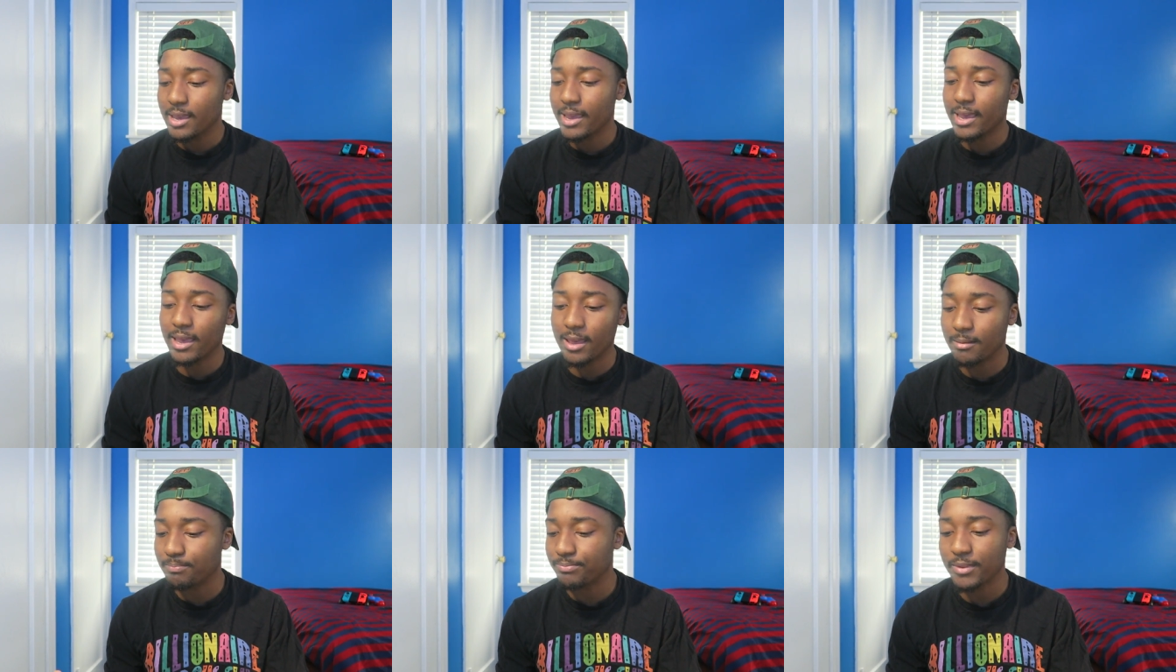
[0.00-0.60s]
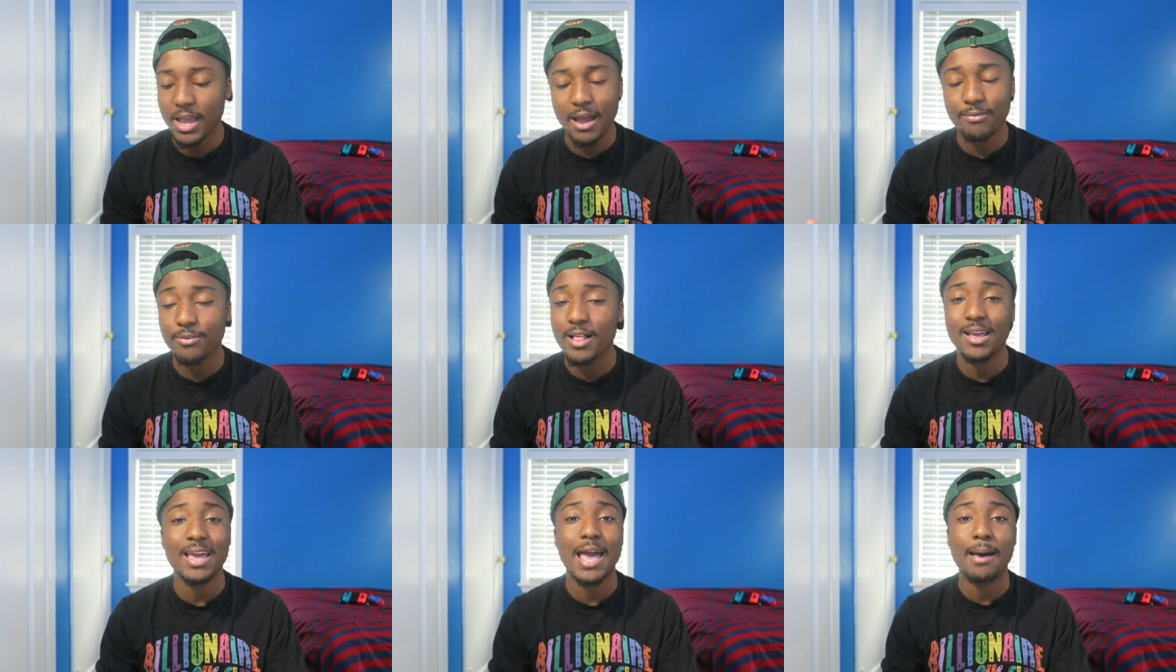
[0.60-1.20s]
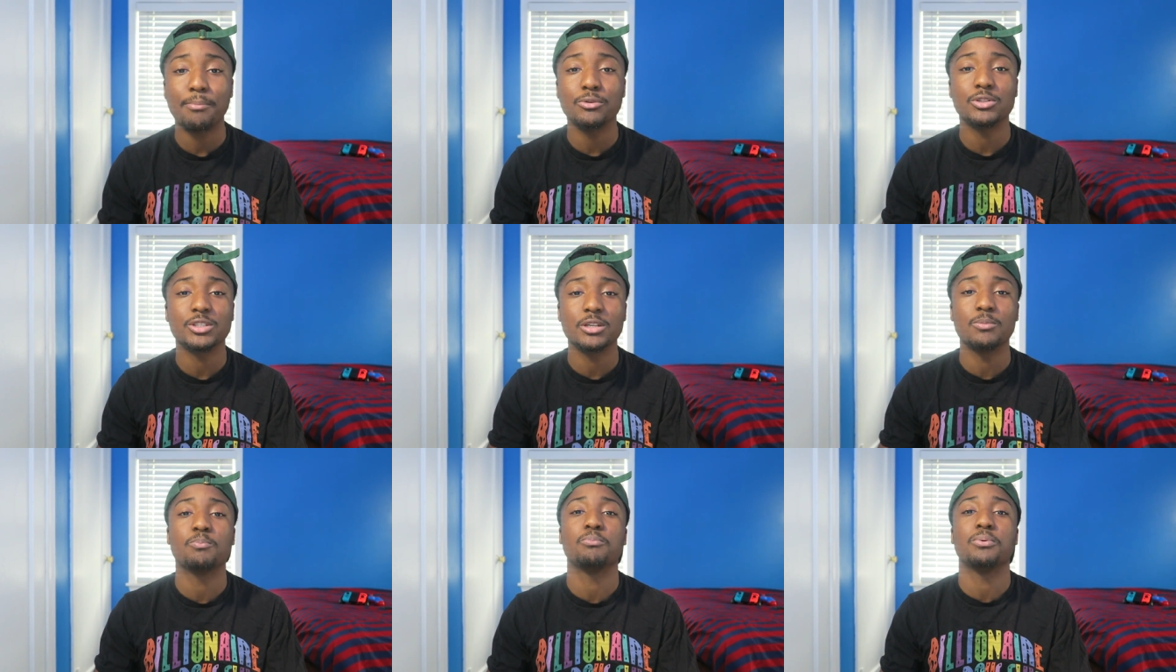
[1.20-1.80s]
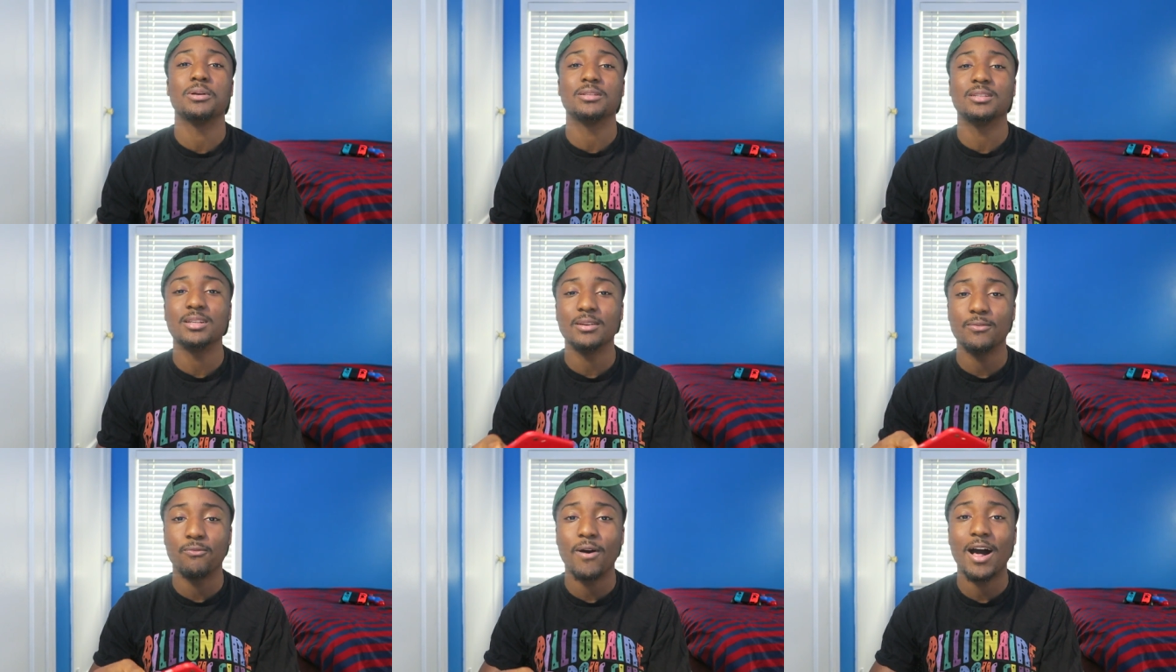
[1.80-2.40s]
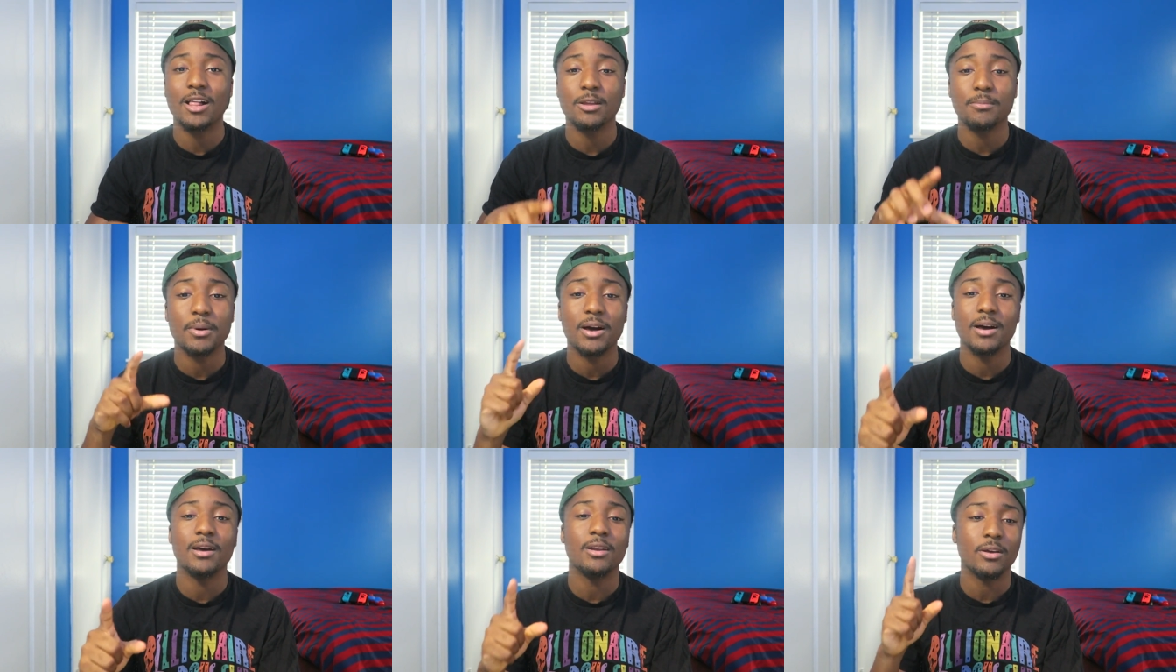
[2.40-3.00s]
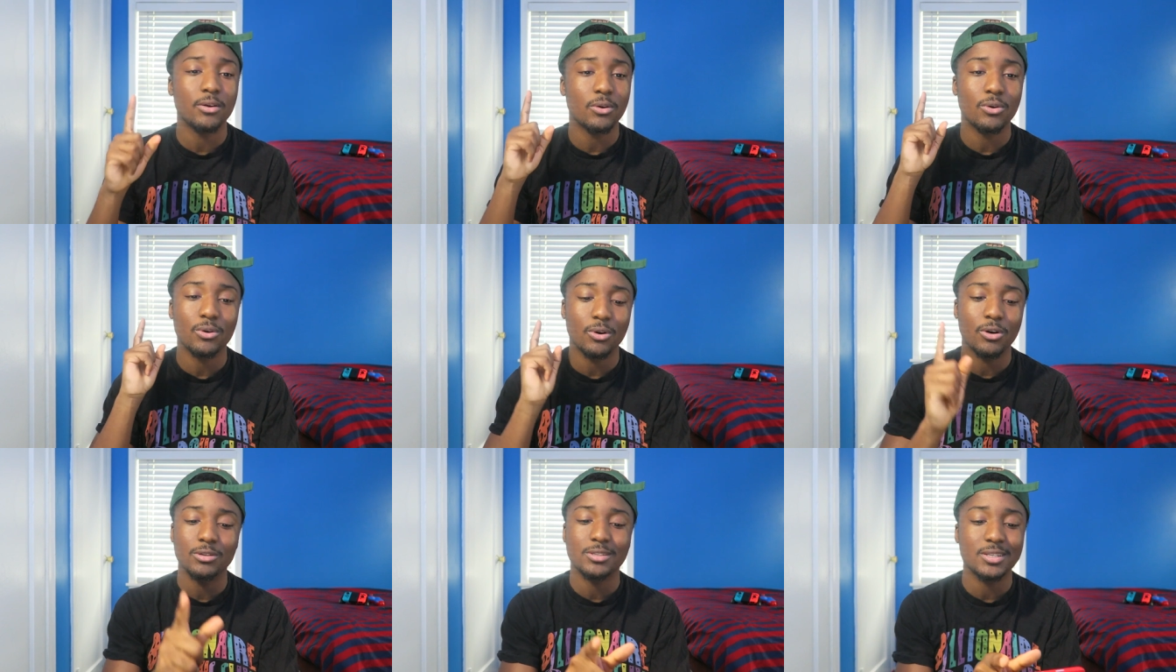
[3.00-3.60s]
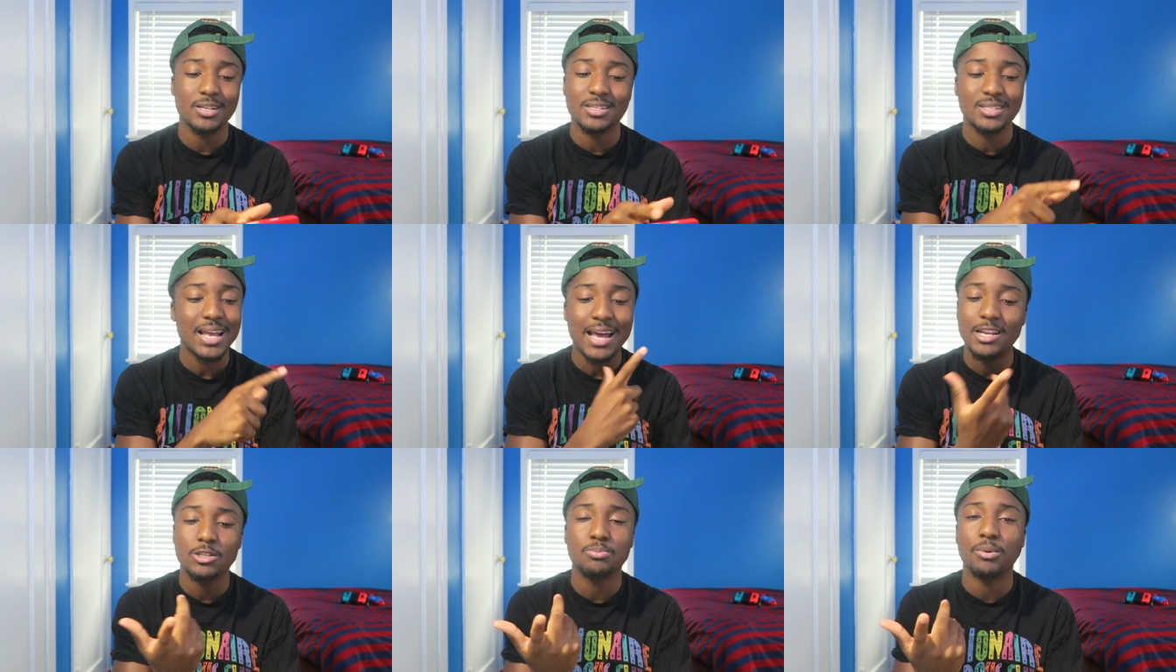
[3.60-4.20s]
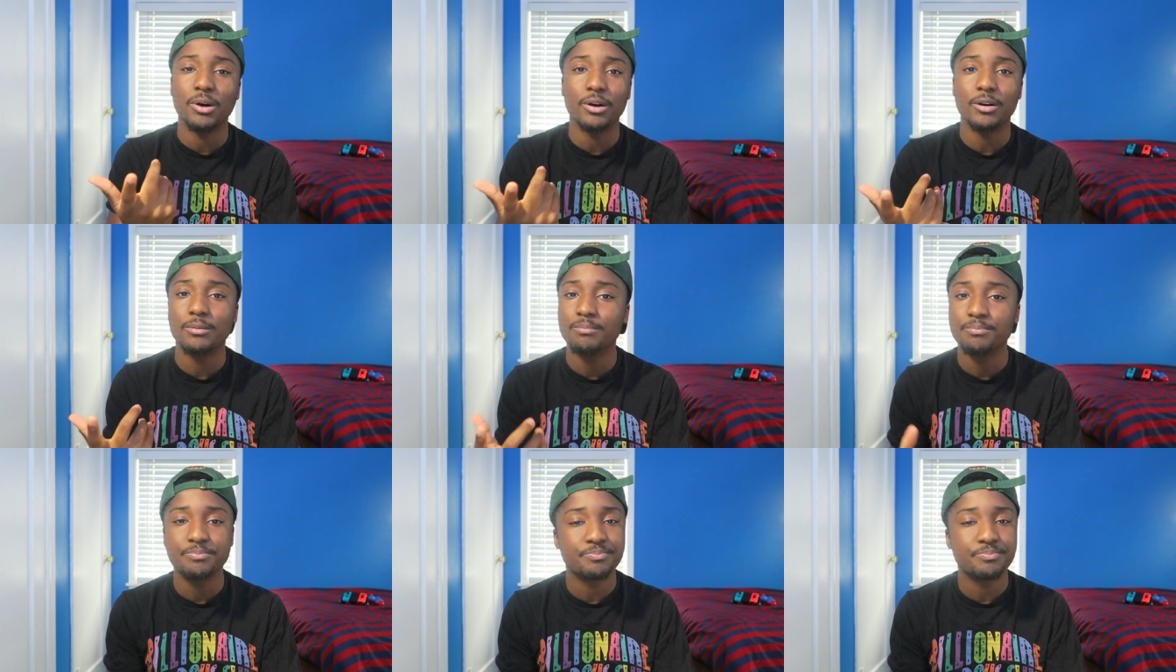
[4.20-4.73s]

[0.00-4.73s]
And I feel like Apple should put the volume HUD onto the status bar.